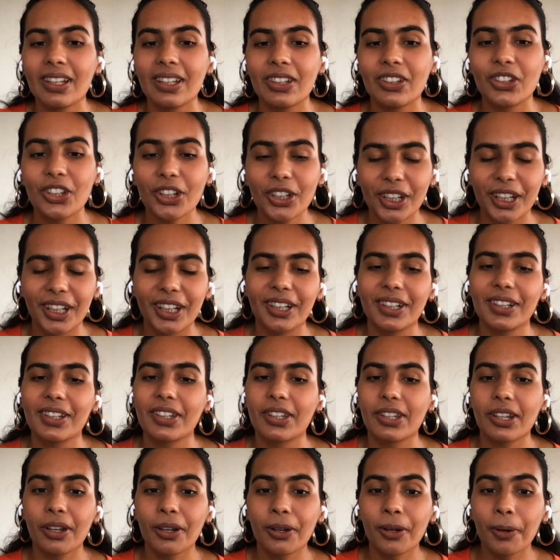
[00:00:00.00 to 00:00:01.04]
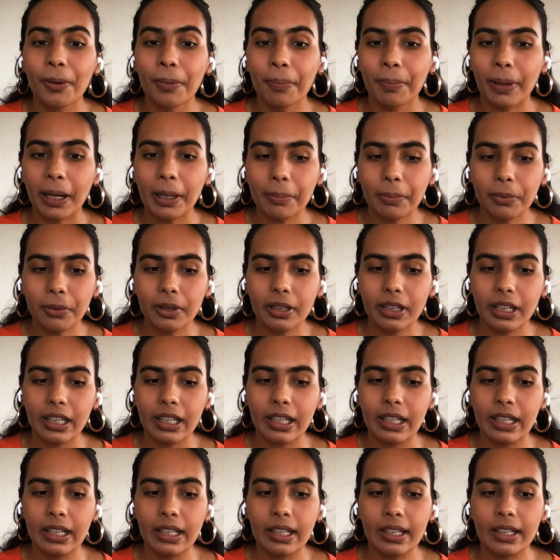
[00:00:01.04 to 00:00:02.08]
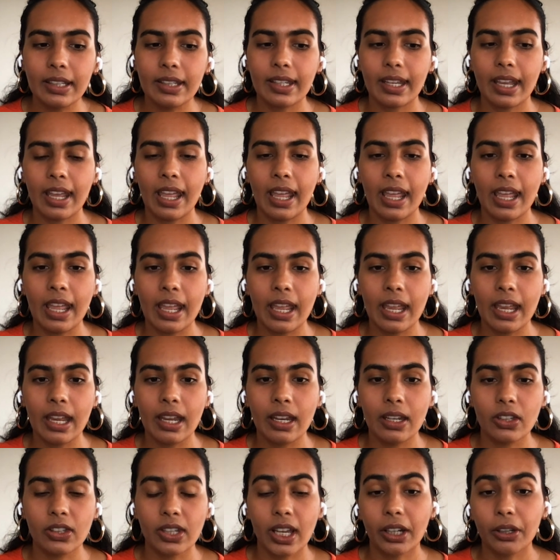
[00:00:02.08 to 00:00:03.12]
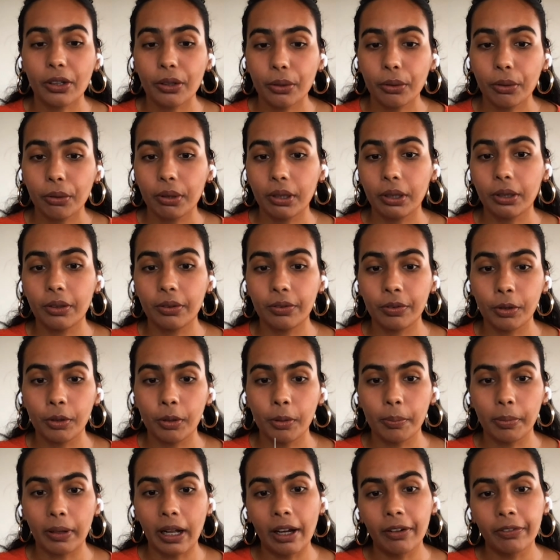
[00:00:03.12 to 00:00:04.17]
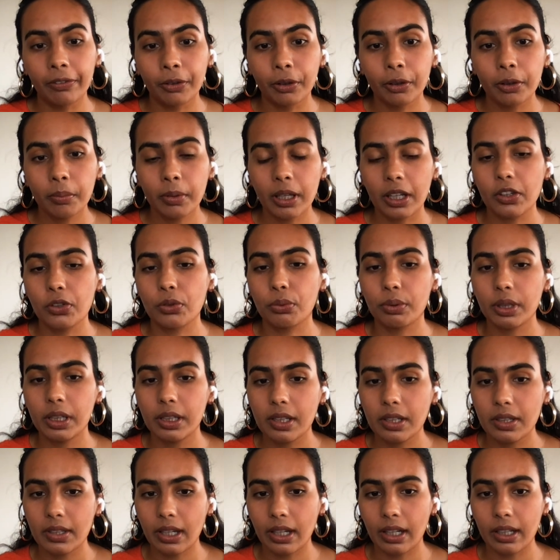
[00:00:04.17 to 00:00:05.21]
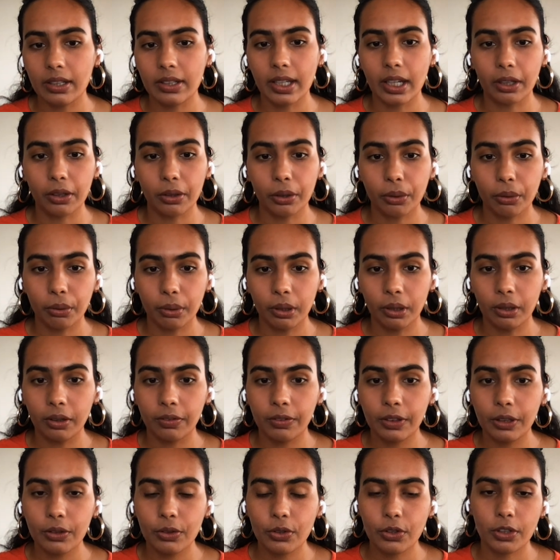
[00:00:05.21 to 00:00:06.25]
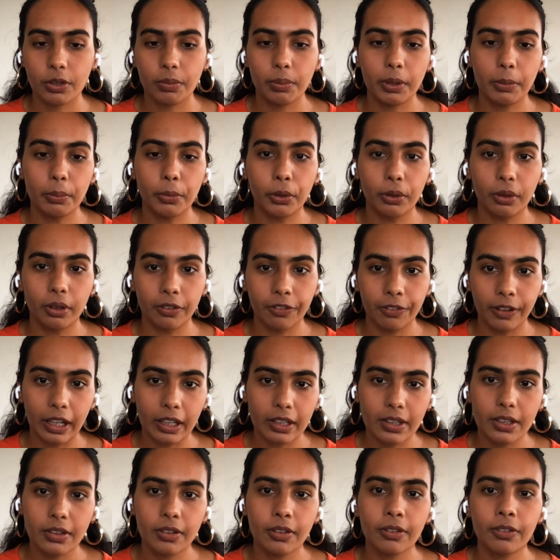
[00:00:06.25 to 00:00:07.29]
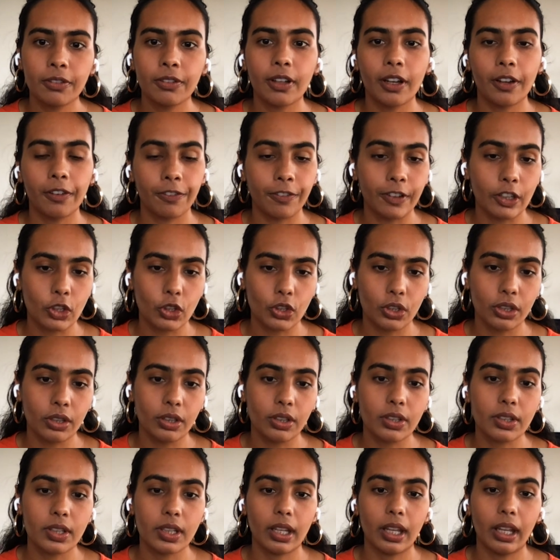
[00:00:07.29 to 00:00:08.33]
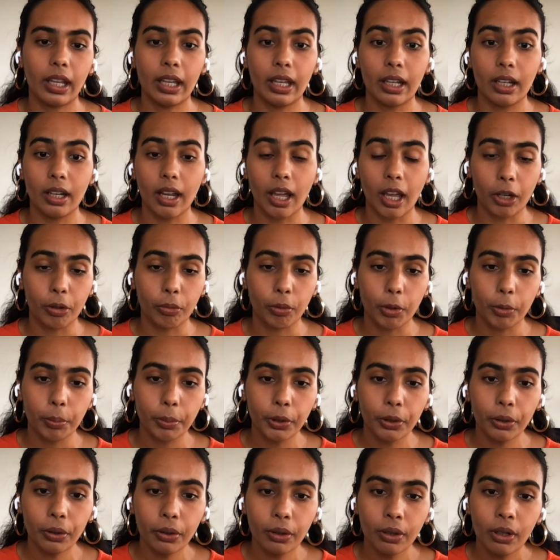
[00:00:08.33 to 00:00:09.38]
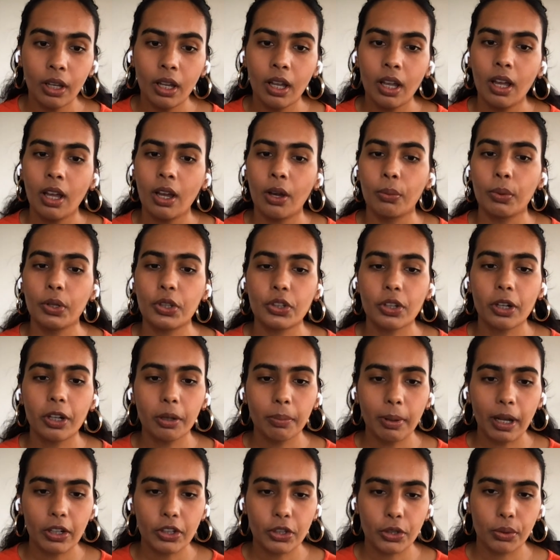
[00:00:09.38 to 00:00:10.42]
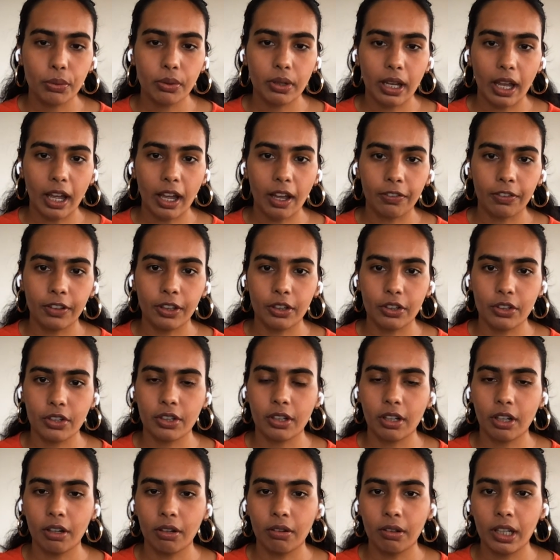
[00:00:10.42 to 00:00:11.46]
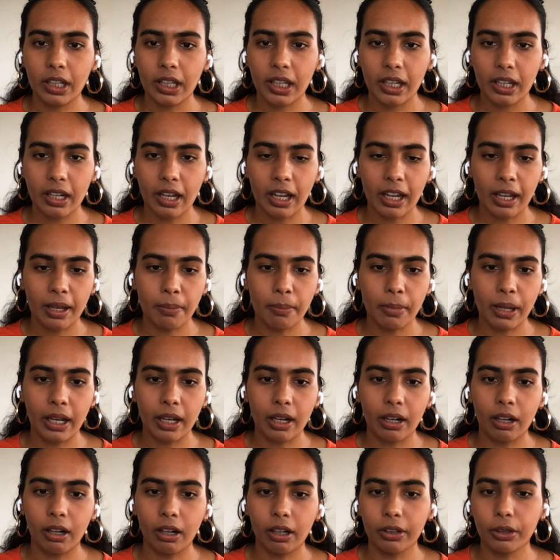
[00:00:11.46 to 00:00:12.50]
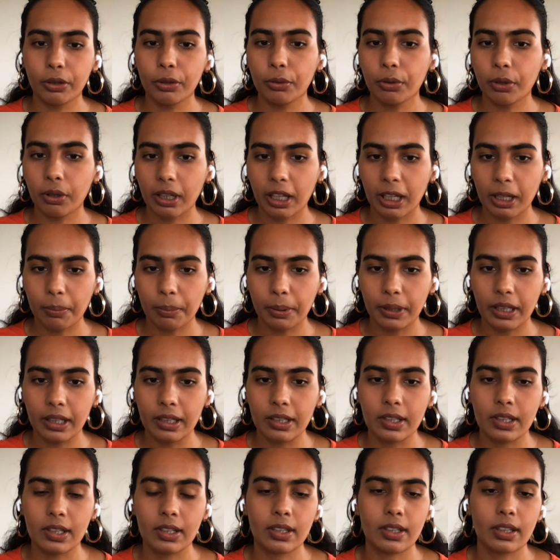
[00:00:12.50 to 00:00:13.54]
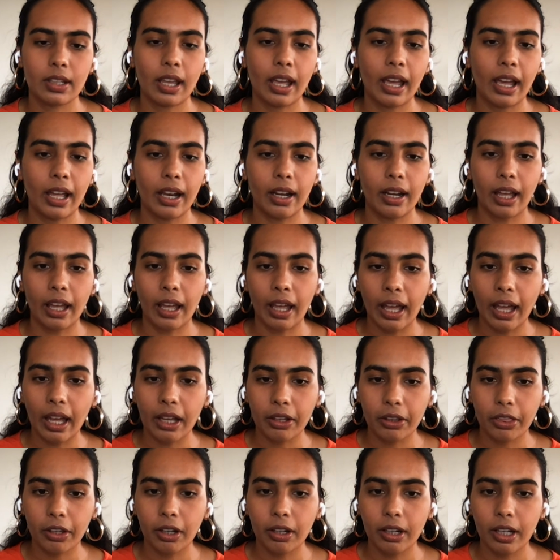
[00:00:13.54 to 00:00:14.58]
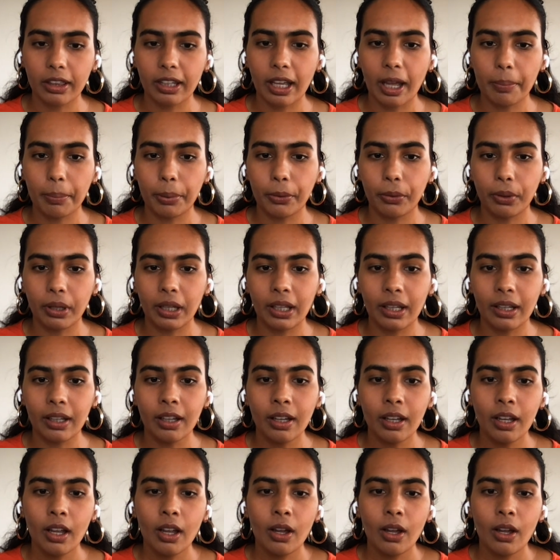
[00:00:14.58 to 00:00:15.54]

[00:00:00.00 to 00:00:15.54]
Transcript: Sure. So Byteboard is a technical interviewing platform that's redesigned technical interviews to be more effective, efficient, and equitable. We started about two and a half years ago. Nikke and I met on Google campus at a hackathon at that point.